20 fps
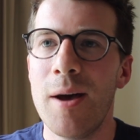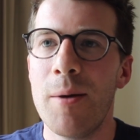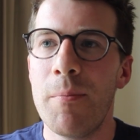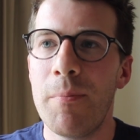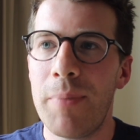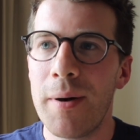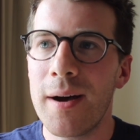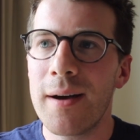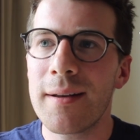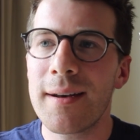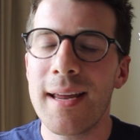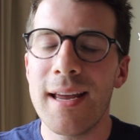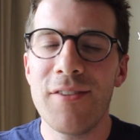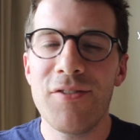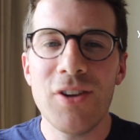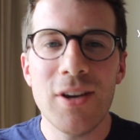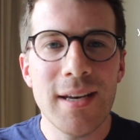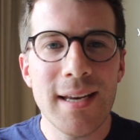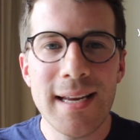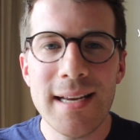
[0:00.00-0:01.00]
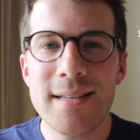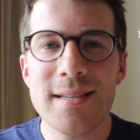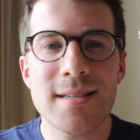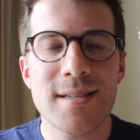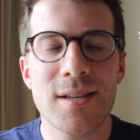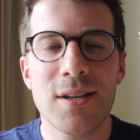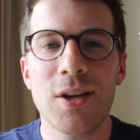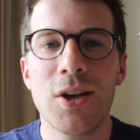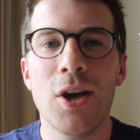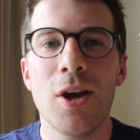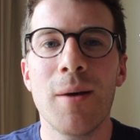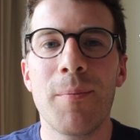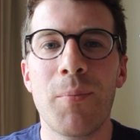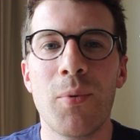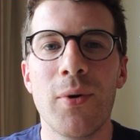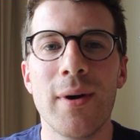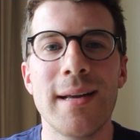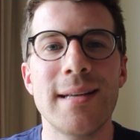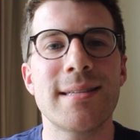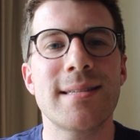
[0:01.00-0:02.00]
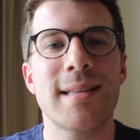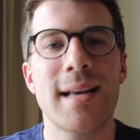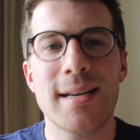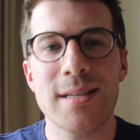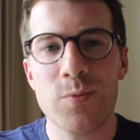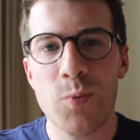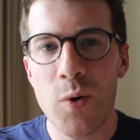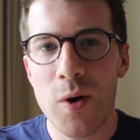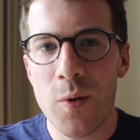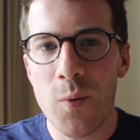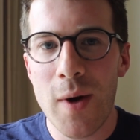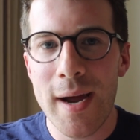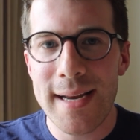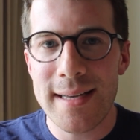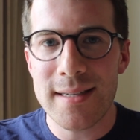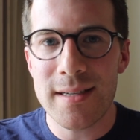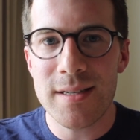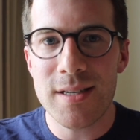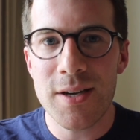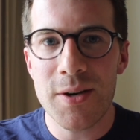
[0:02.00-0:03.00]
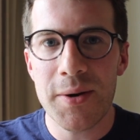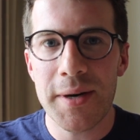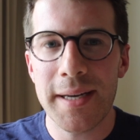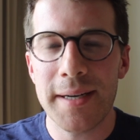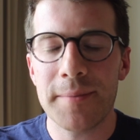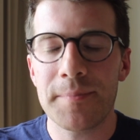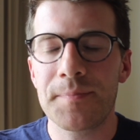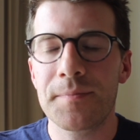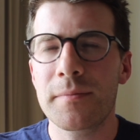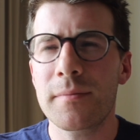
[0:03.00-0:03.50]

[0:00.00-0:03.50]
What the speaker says: But if you need to secure points, that's one way to do it.